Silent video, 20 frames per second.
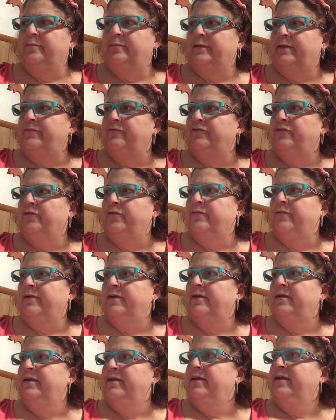leftover.
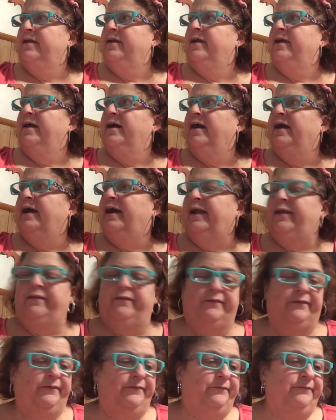I don't
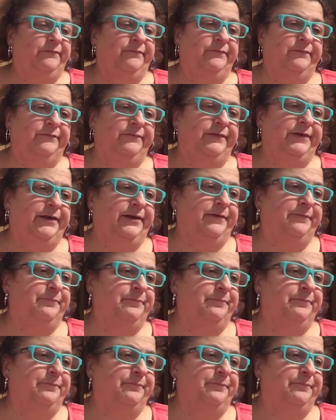know. Yeah.